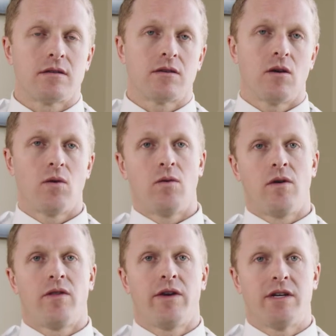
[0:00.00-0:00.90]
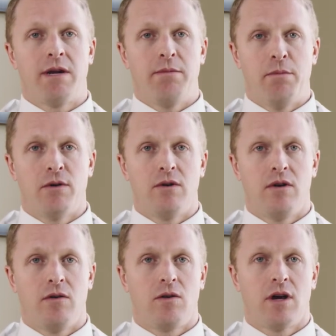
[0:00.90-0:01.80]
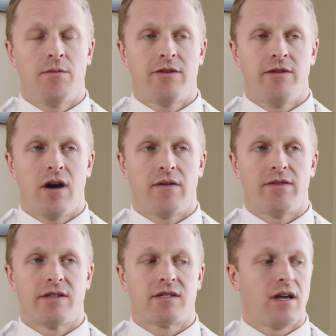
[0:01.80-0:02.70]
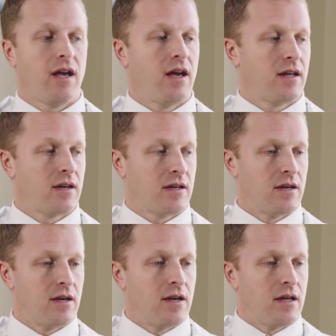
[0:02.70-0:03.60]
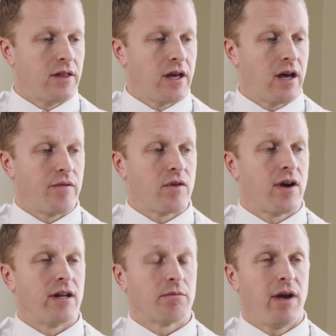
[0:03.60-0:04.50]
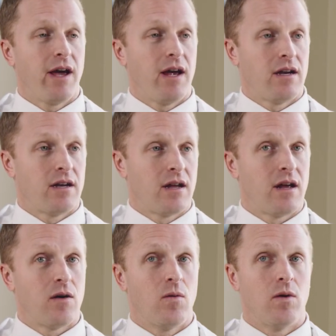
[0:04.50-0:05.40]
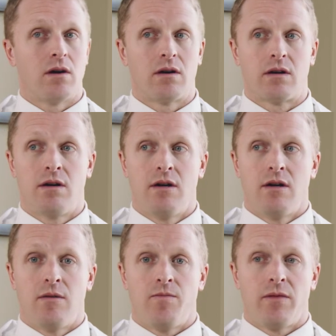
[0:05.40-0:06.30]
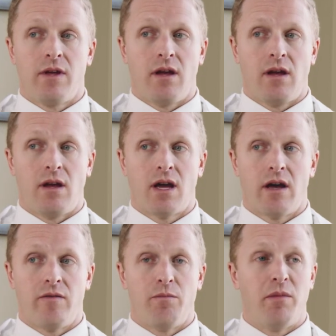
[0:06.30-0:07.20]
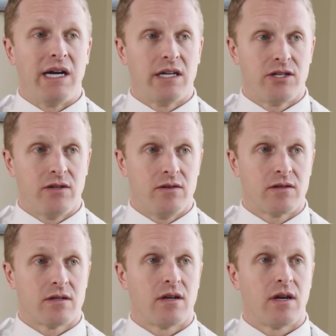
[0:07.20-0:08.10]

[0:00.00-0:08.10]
So there's many people who come to the office and they have chronic pain or they have bite issues